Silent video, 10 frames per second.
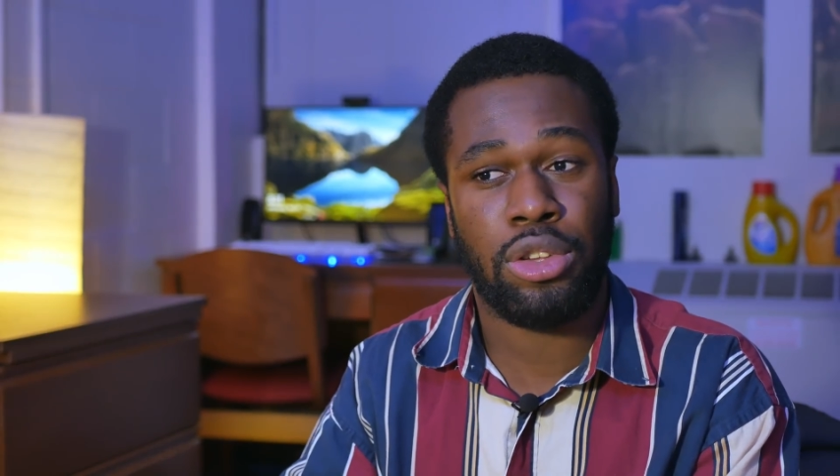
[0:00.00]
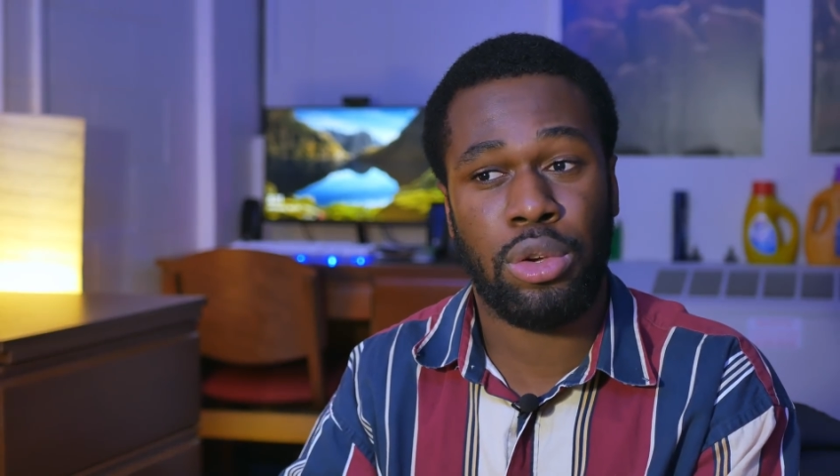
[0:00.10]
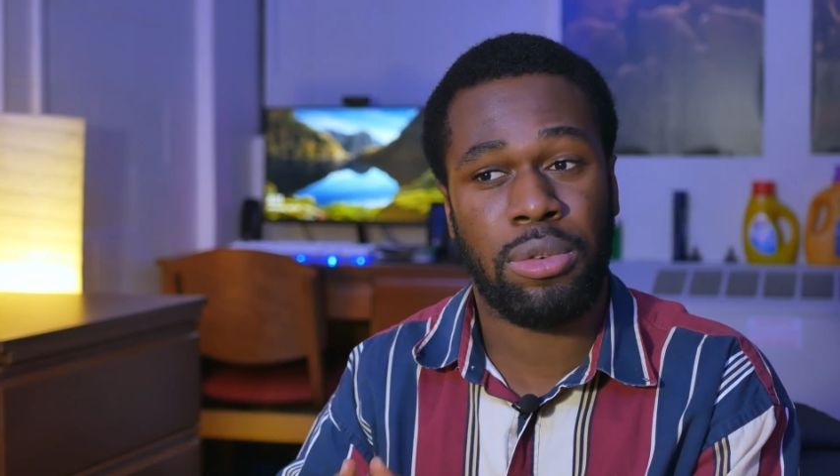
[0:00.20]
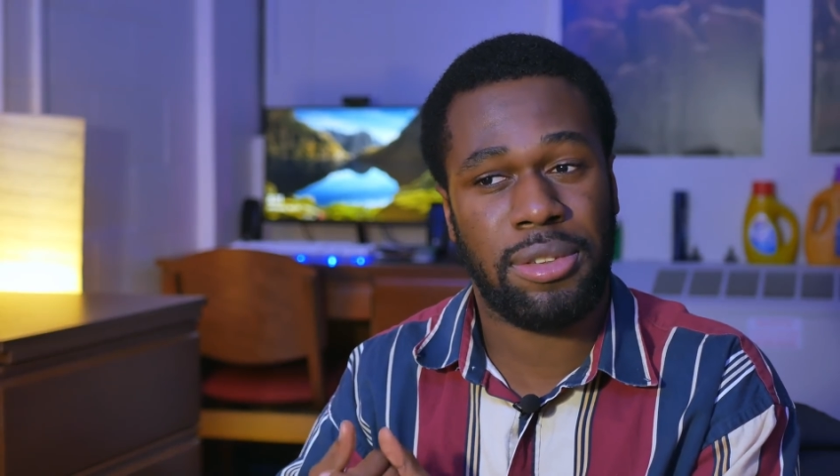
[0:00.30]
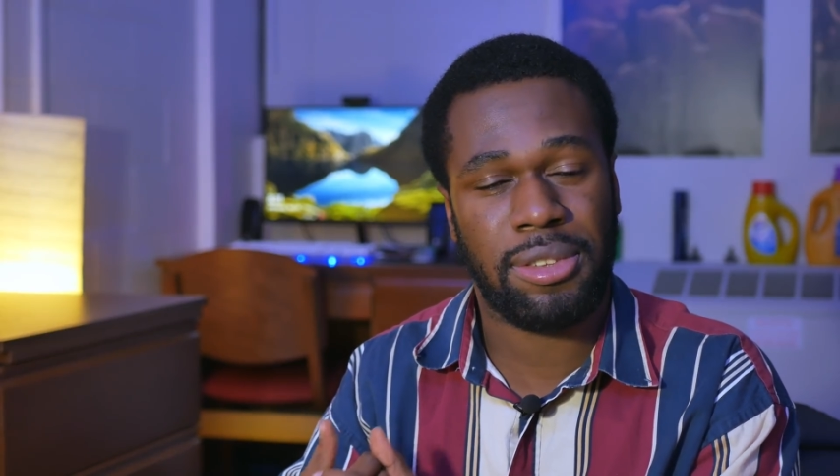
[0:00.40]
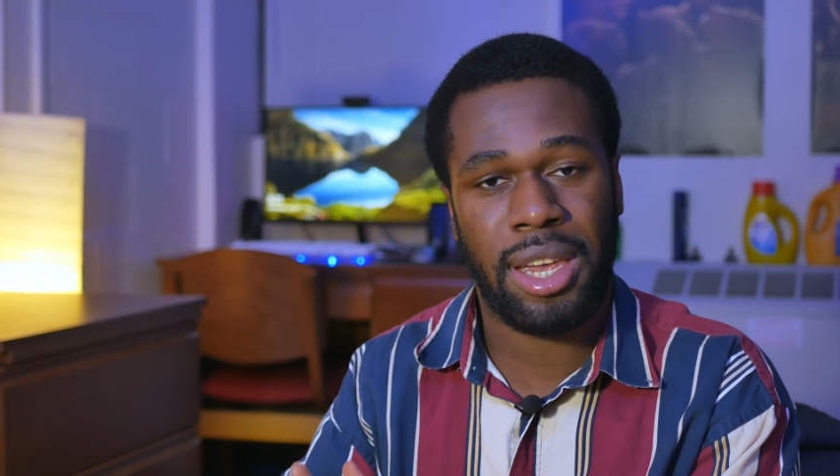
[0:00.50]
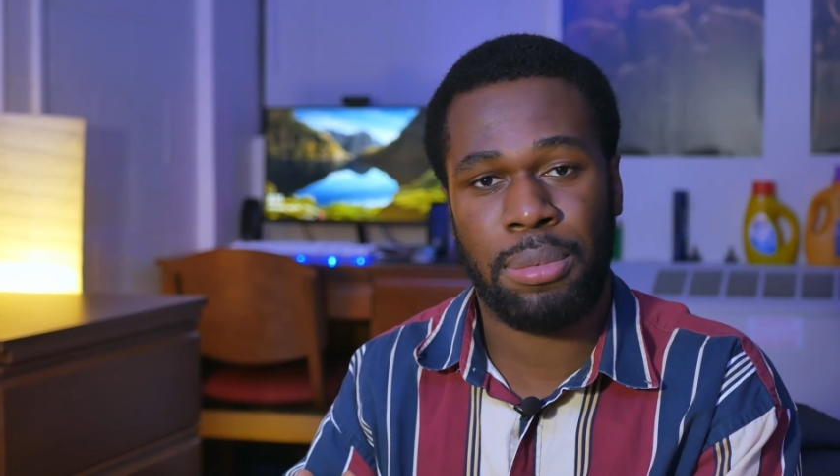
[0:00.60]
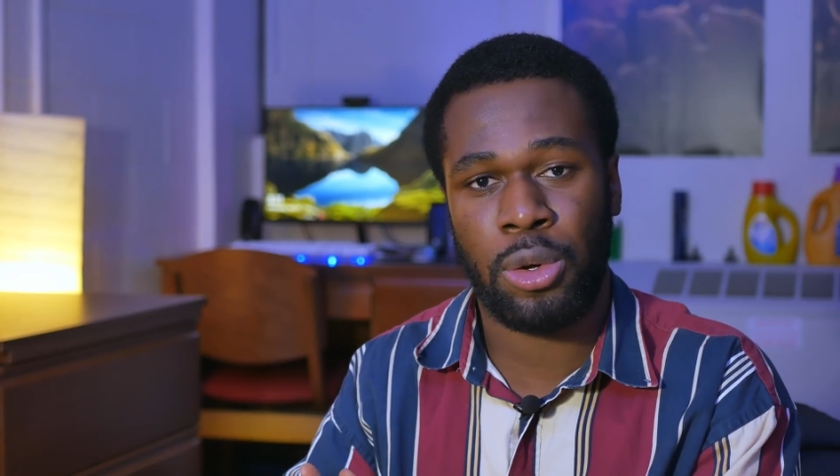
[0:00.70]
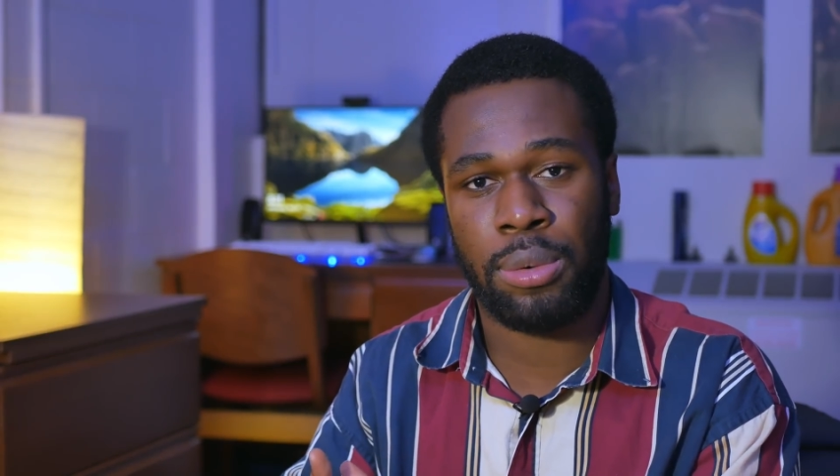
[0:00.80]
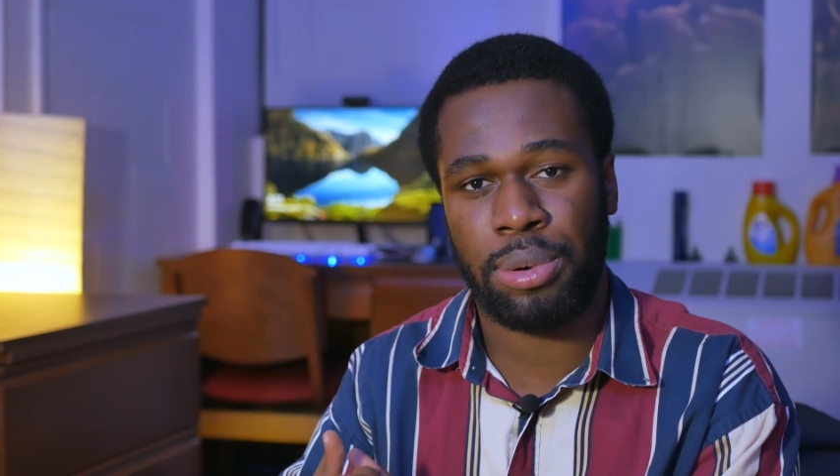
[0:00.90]
you
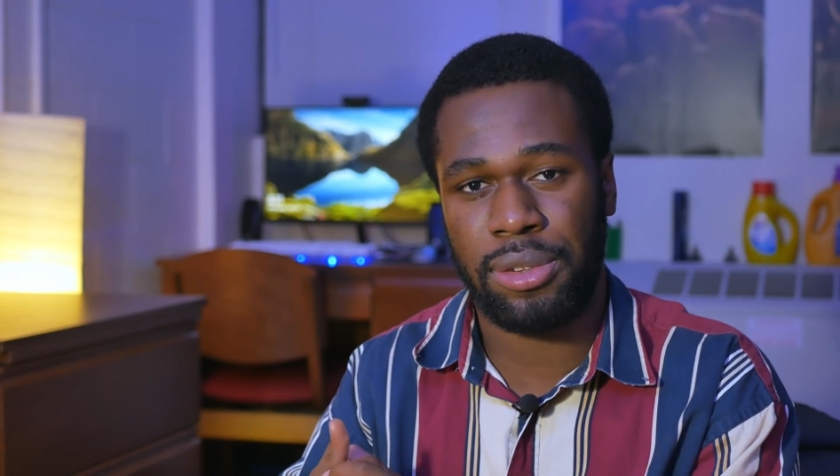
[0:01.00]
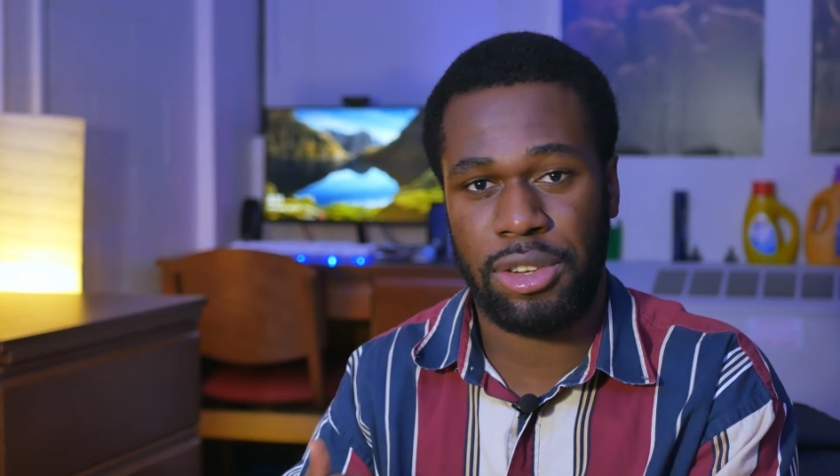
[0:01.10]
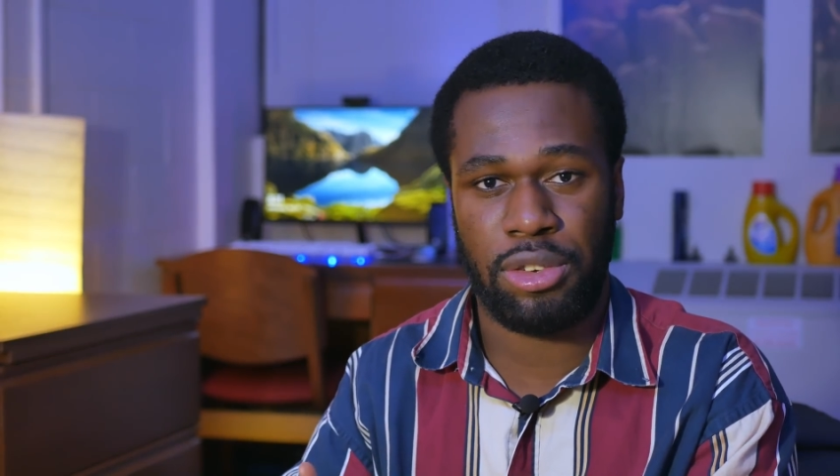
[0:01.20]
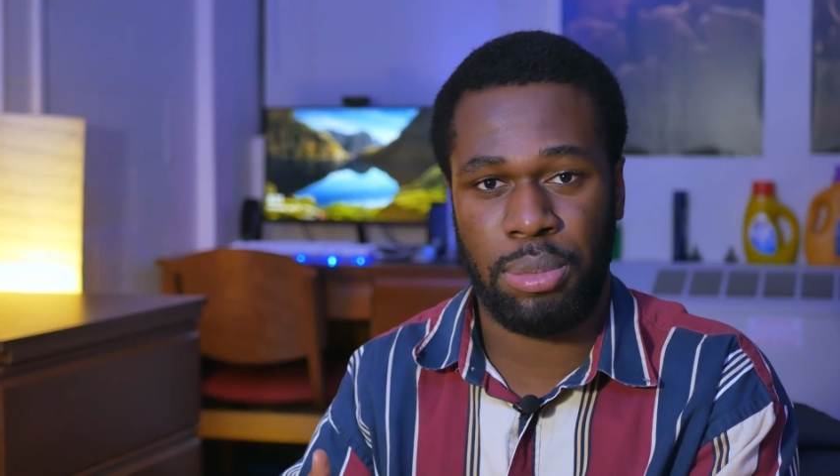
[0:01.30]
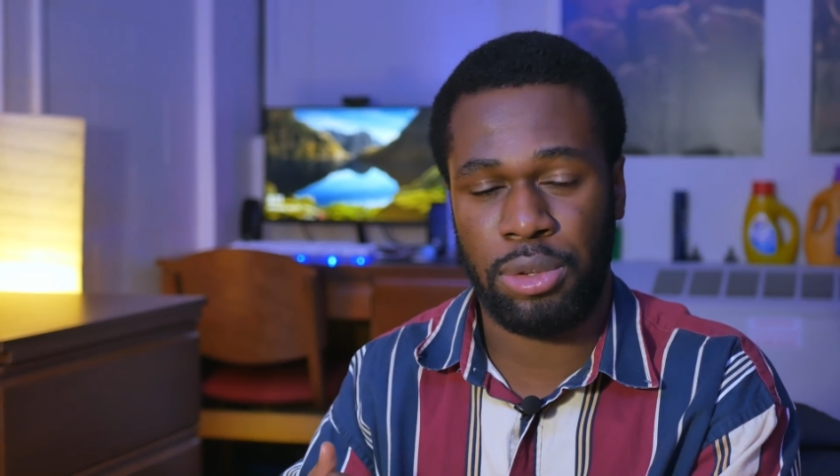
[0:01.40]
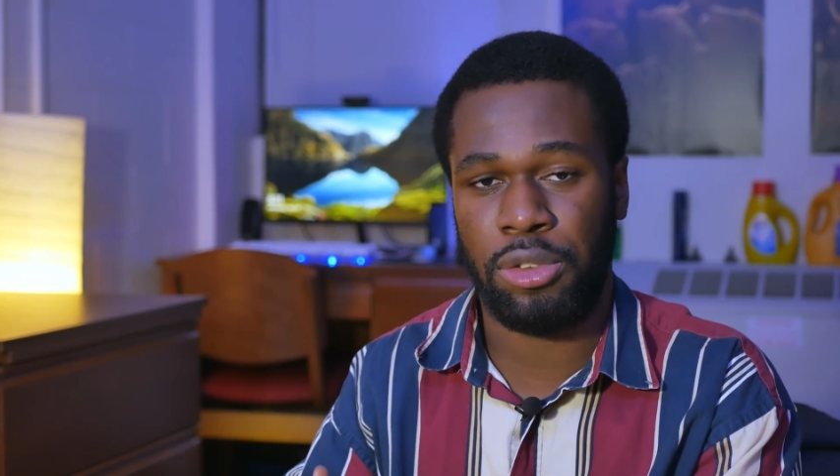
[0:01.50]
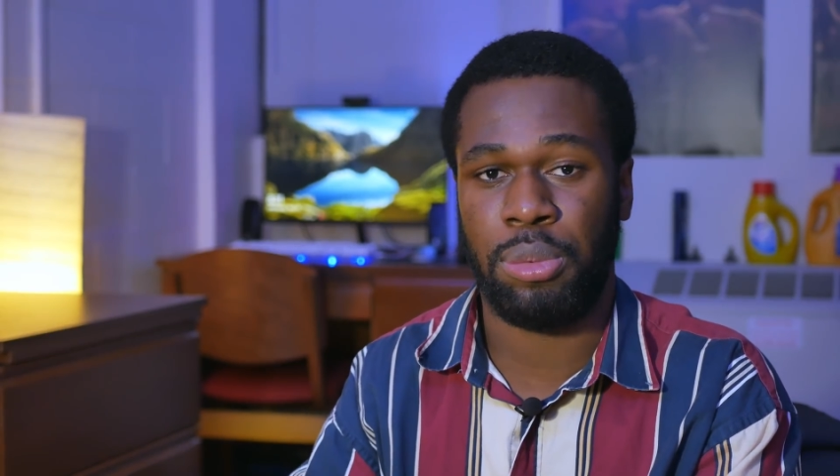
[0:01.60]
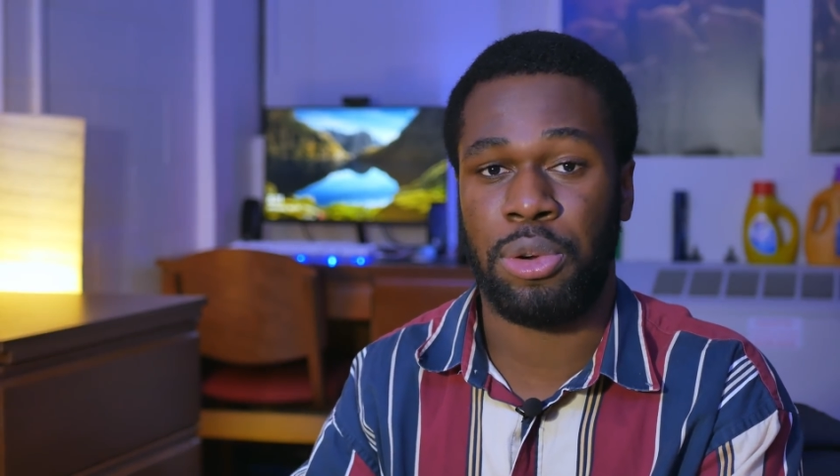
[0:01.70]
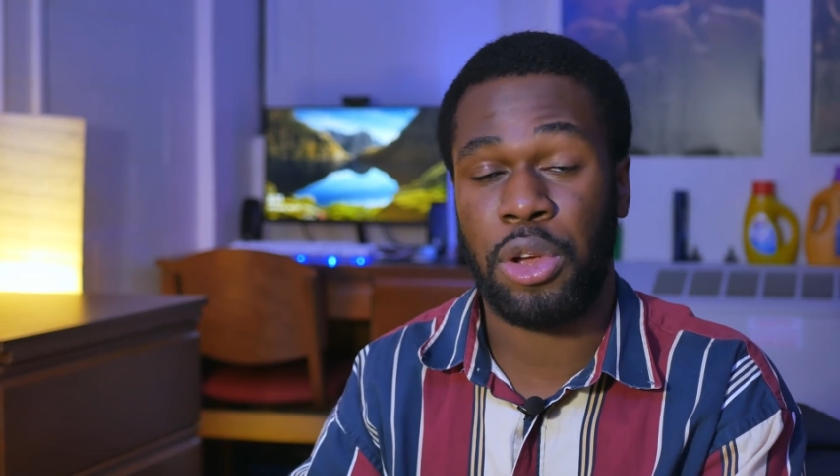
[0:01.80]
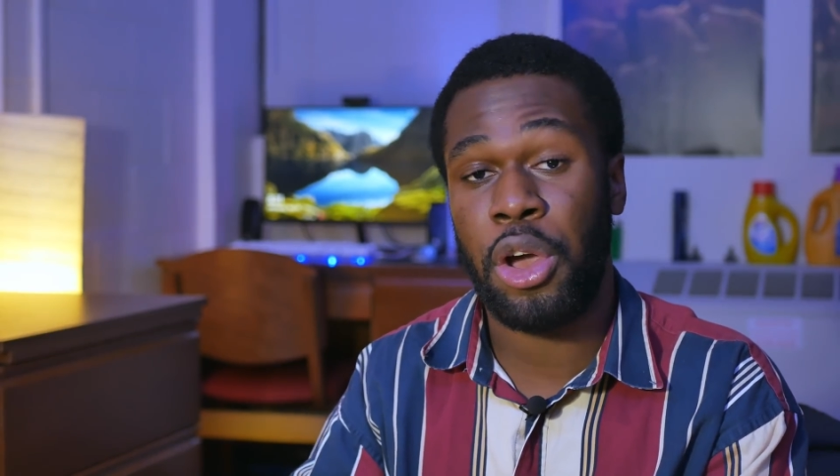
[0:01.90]
disable Precision Boost
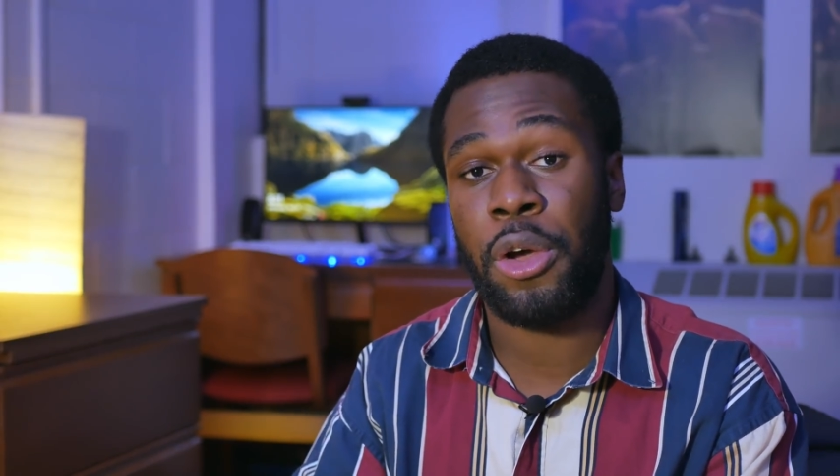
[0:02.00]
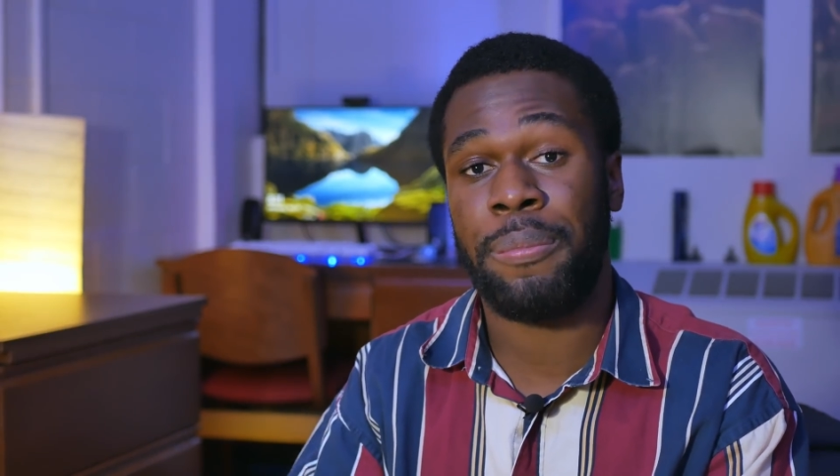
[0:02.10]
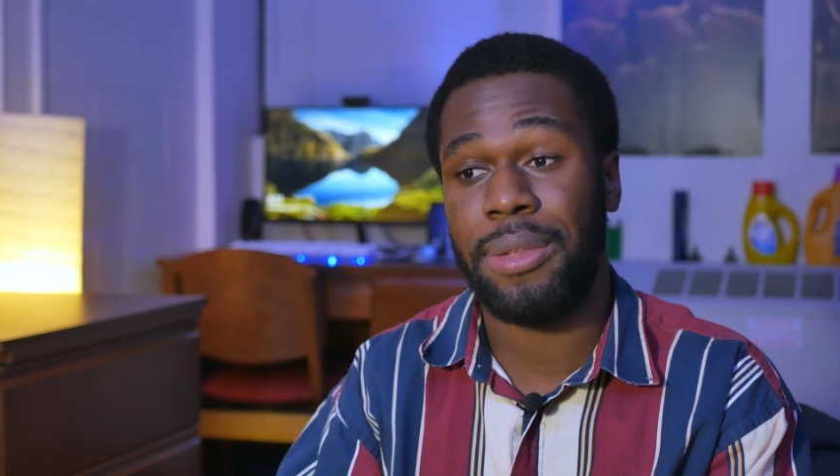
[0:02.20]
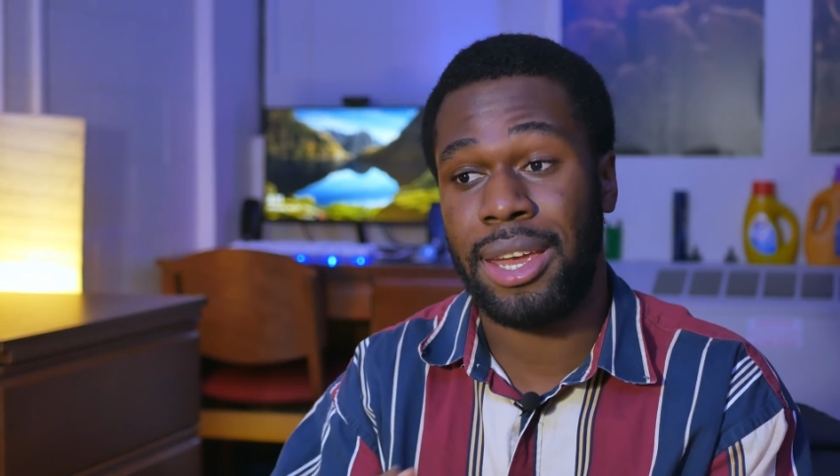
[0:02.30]
2.0